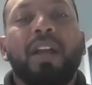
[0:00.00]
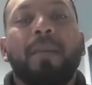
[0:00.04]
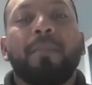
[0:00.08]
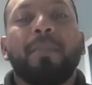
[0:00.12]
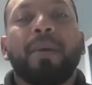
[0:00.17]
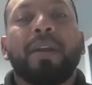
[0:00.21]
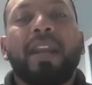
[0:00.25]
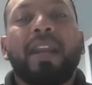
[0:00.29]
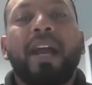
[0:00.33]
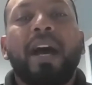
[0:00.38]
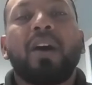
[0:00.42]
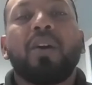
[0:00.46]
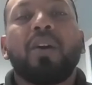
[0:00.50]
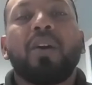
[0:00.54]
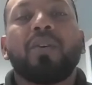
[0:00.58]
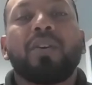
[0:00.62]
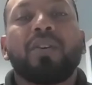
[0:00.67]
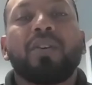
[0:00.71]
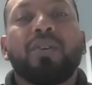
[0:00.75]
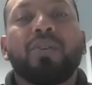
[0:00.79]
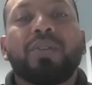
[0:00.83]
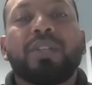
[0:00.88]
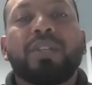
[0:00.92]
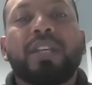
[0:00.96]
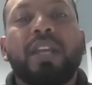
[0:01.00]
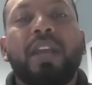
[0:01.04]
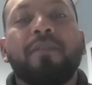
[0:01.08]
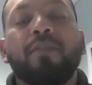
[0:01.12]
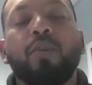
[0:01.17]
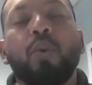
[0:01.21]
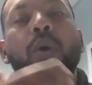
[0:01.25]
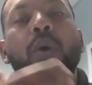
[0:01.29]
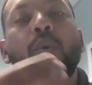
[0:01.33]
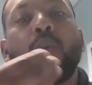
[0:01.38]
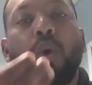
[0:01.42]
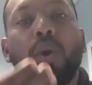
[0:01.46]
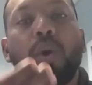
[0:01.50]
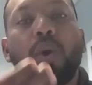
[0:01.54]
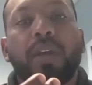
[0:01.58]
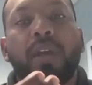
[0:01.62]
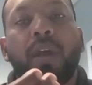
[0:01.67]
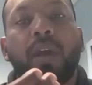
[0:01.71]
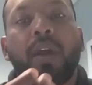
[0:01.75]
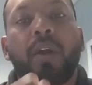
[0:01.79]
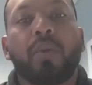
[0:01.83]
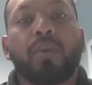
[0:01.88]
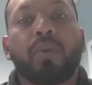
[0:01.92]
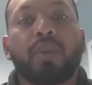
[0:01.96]
But now you see everyone walking
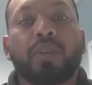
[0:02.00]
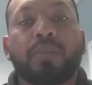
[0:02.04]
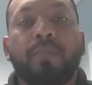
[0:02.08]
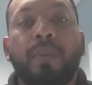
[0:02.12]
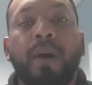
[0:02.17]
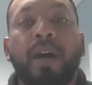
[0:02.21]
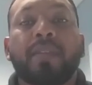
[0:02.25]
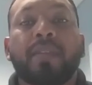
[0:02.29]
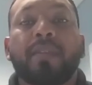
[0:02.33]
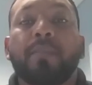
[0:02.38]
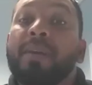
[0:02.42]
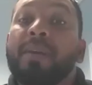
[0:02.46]
around with masks.